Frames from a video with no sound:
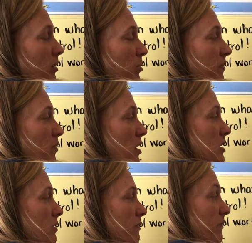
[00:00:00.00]
number
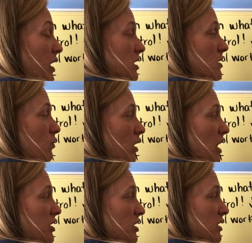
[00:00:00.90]
first,
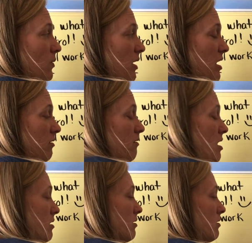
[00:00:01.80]
123.